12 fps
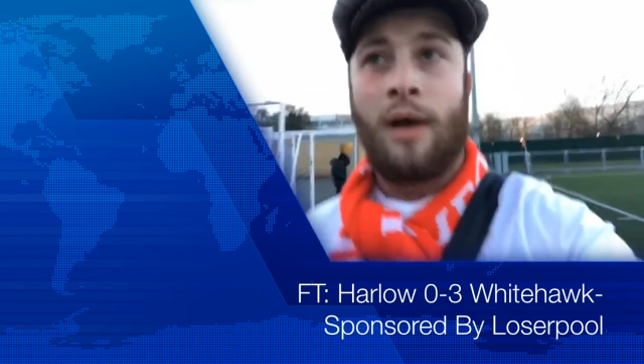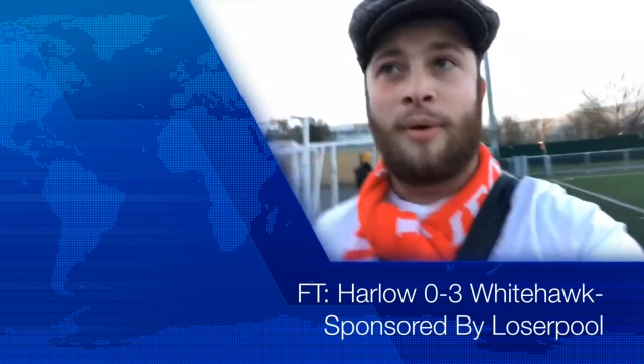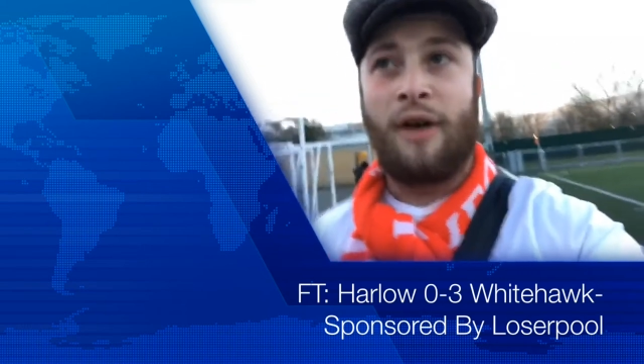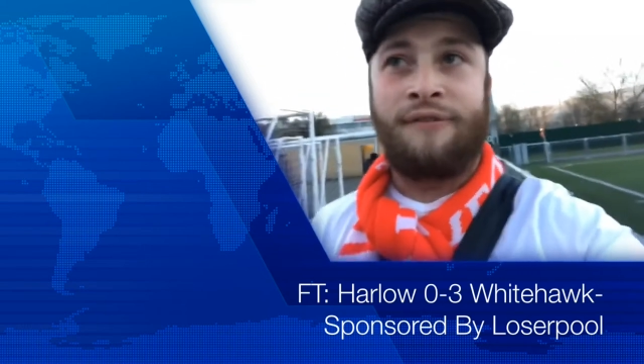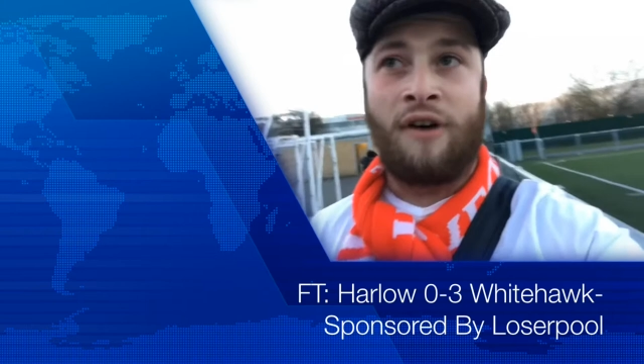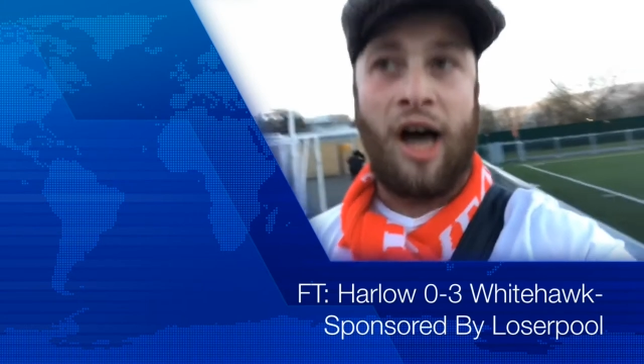
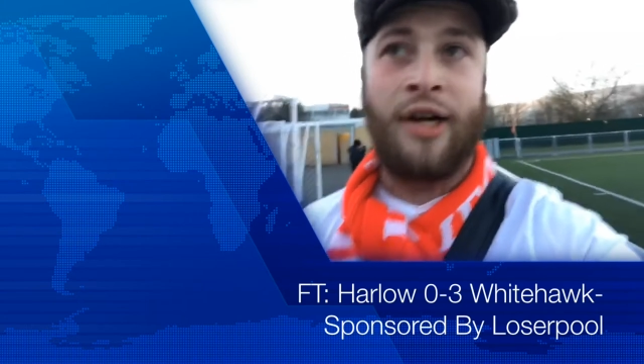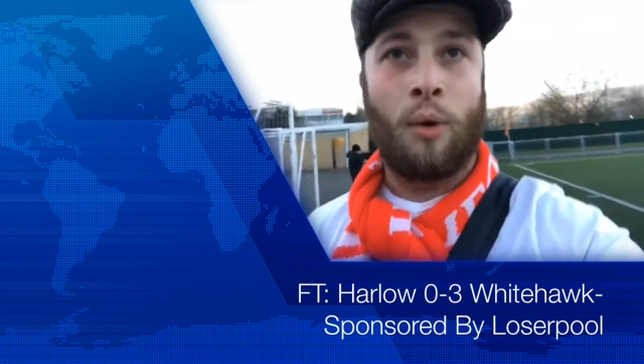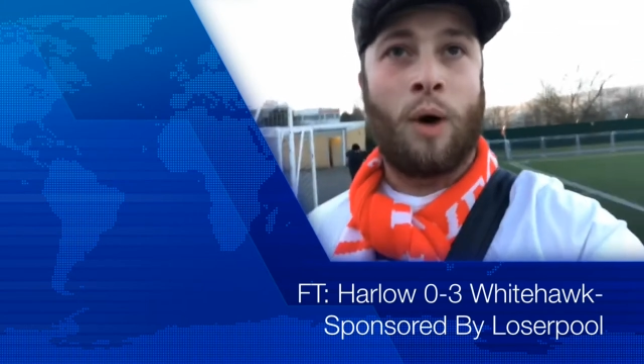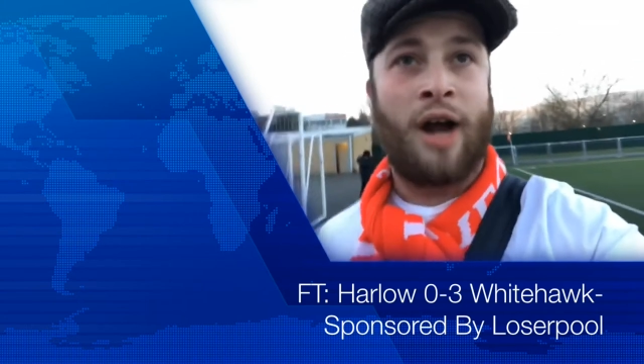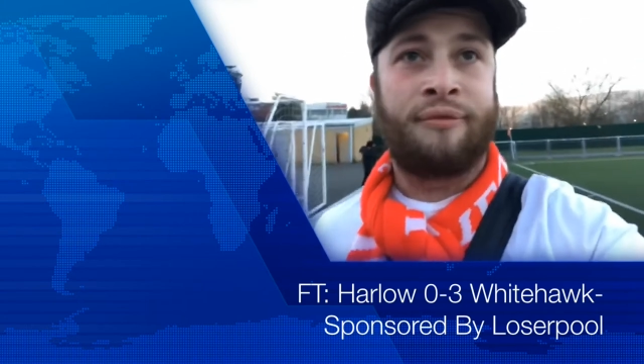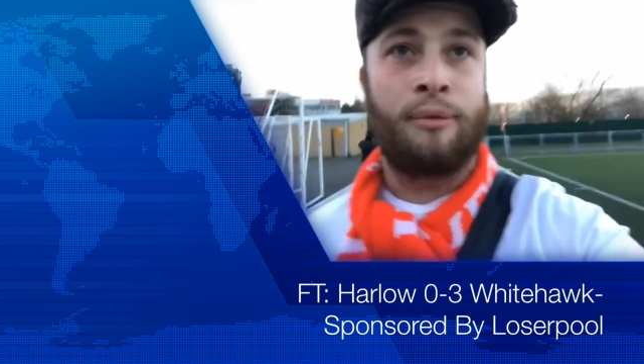But
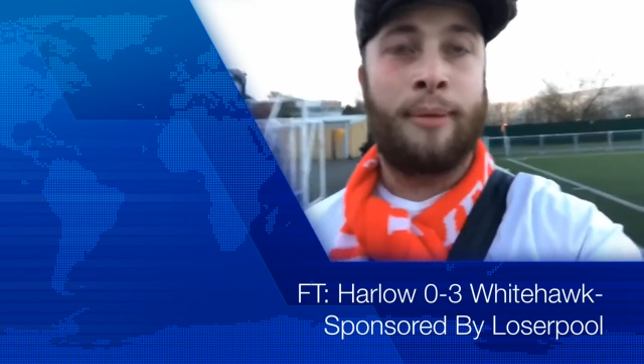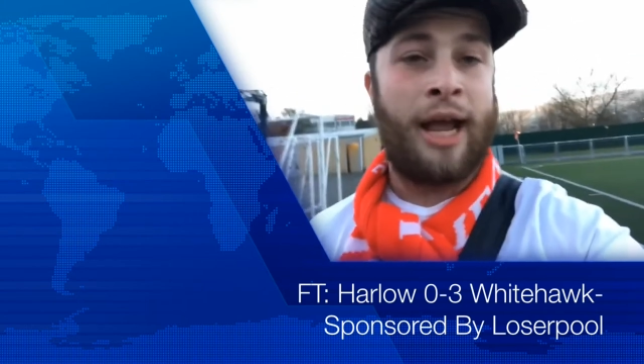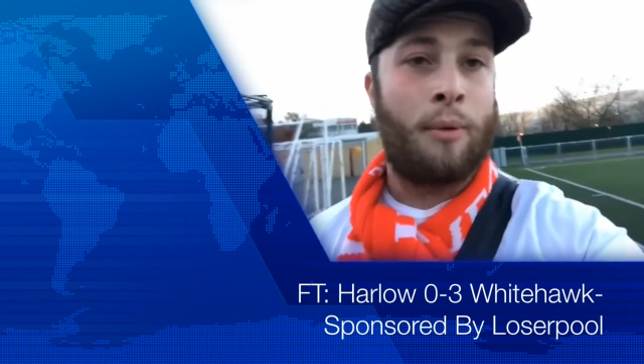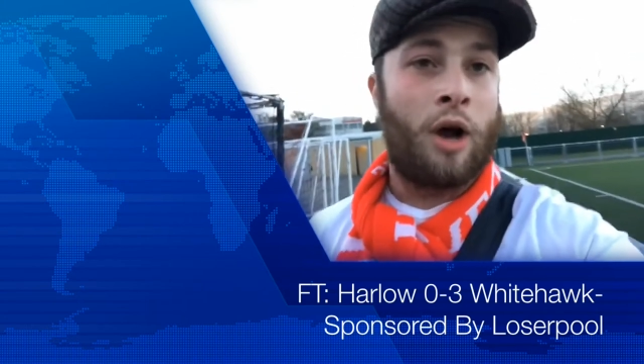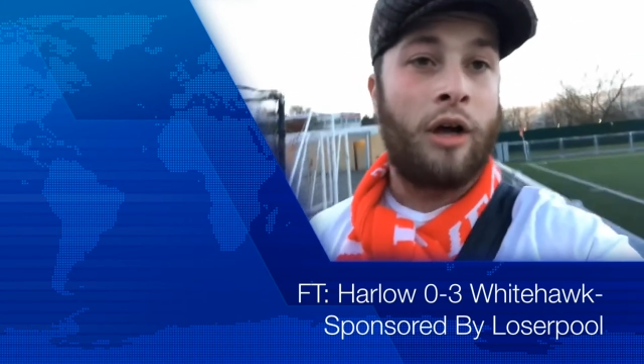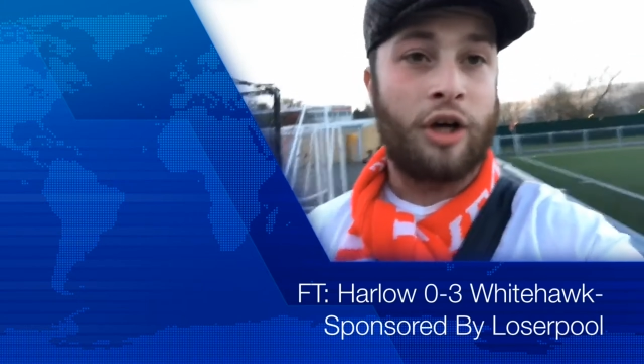final word from
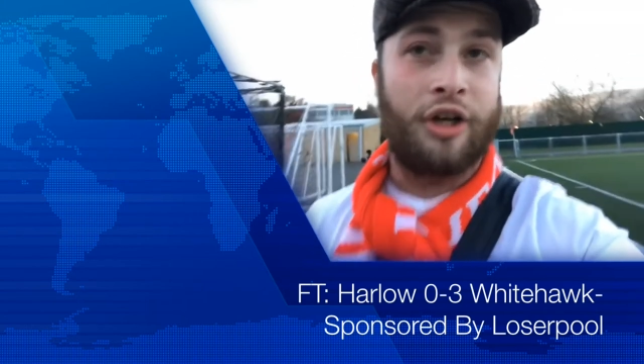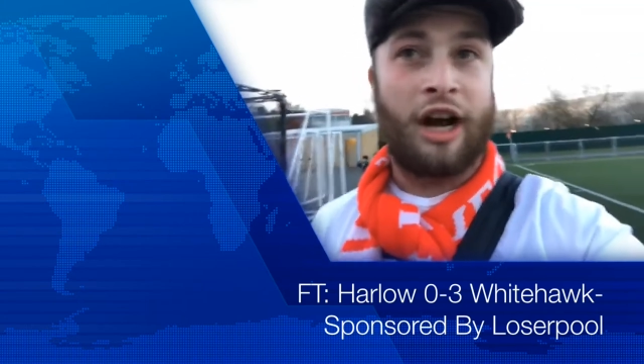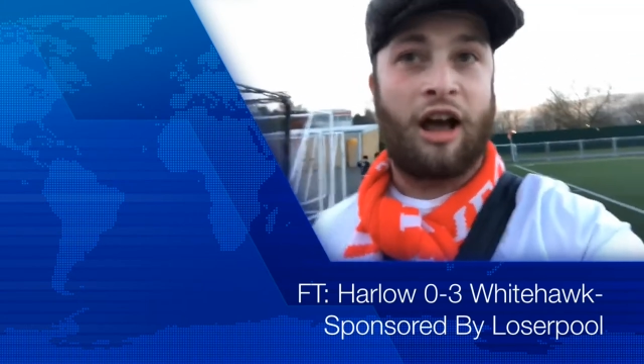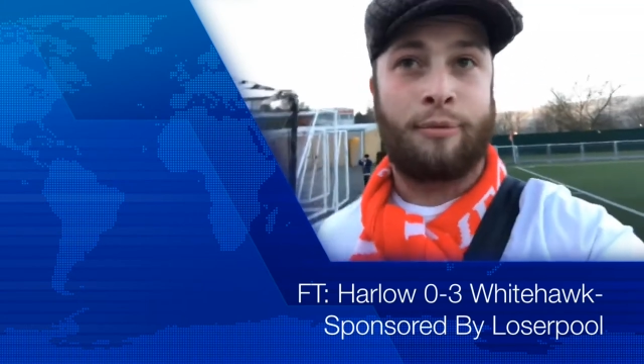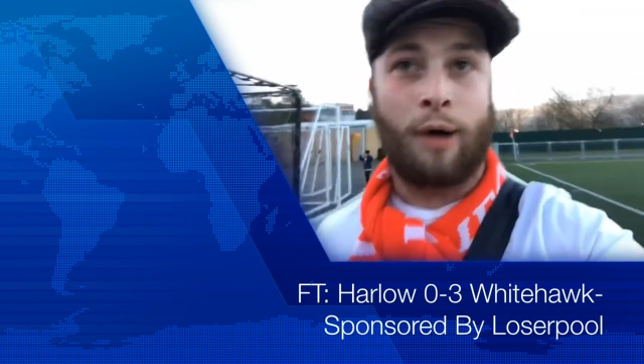me. It weren't good enough